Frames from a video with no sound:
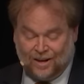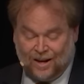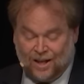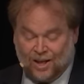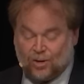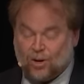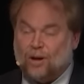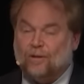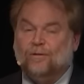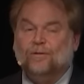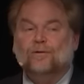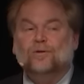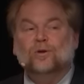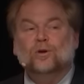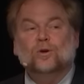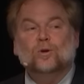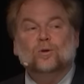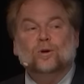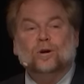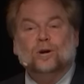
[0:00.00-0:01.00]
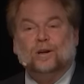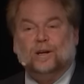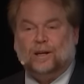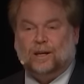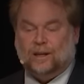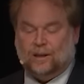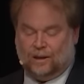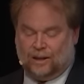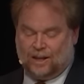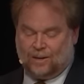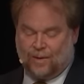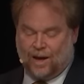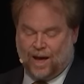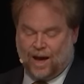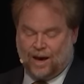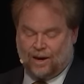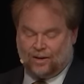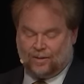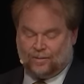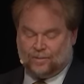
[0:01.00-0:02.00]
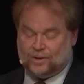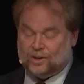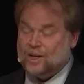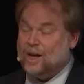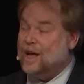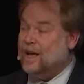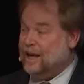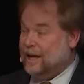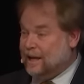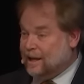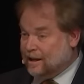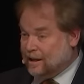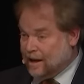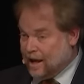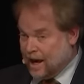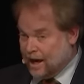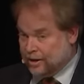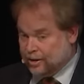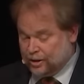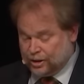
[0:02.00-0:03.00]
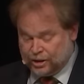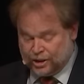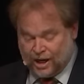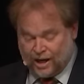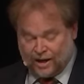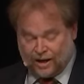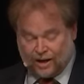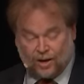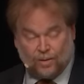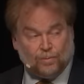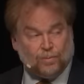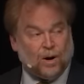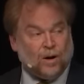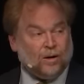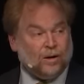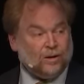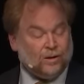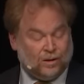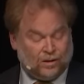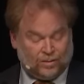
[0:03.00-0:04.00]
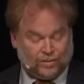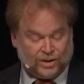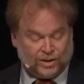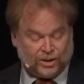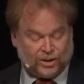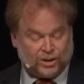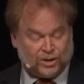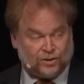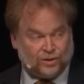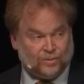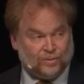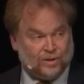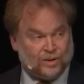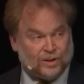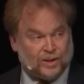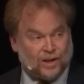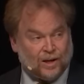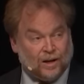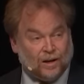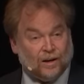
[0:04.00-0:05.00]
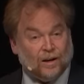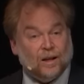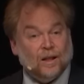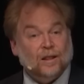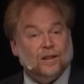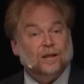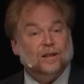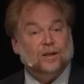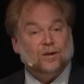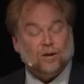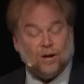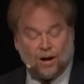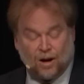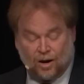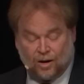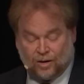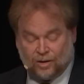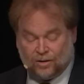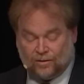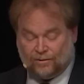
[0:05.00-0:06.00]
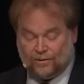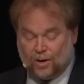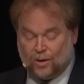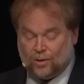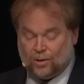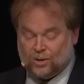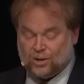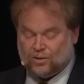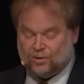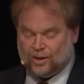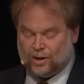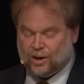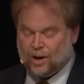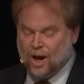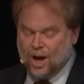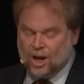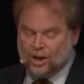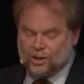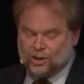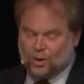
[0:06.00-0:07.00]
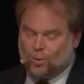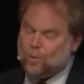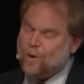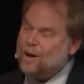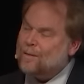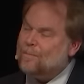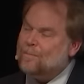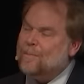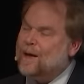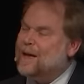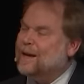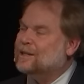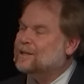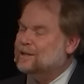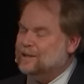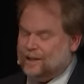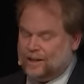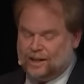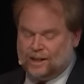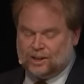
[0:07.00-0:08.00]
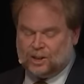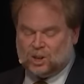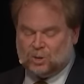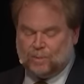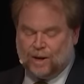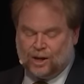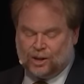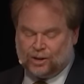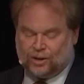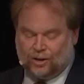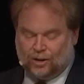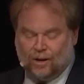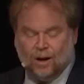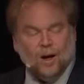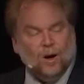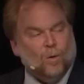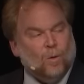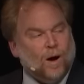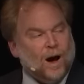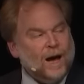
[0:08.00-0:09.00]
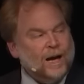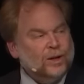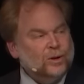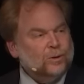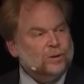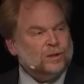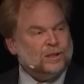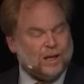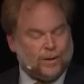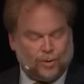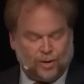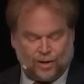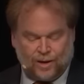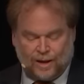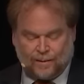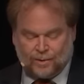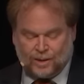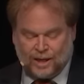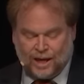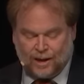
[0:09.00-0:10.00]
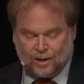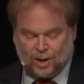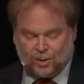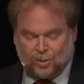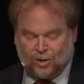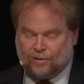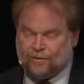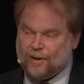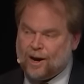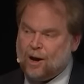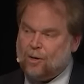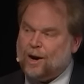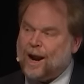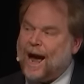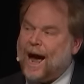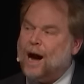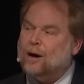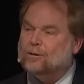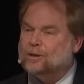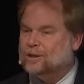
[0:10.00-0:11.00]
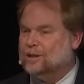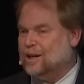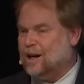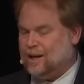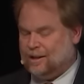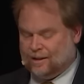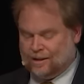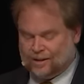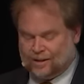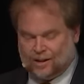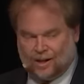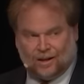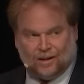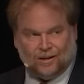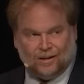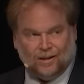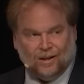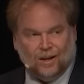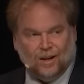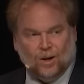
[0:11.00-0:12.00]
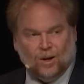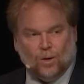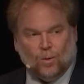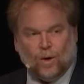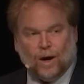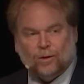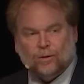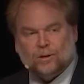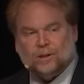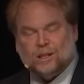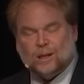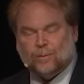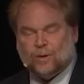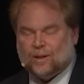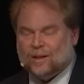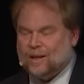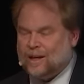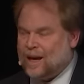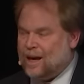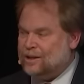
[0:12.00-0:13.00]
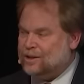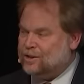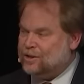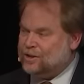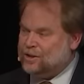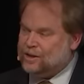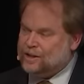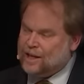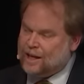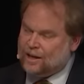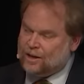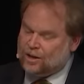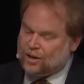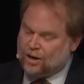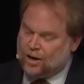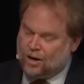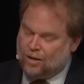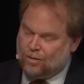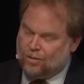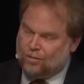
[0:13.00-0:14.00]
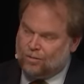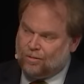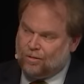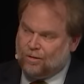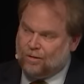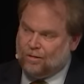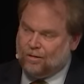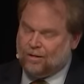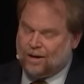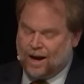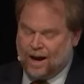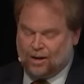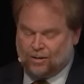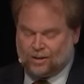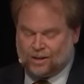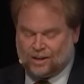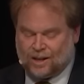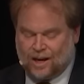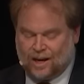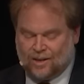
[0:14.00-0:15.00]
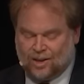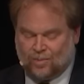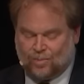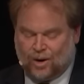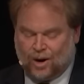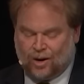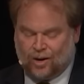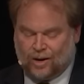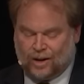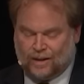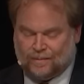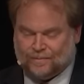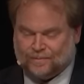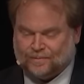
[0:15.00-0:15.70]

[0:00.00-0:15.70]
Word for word: There are fewer helium atoms in energetic particle emissions from the sun than there are in the photosphere. So what makes these special? Why do some of them tend to be found outside the sun? Why do some of the guests tend to go outside the party?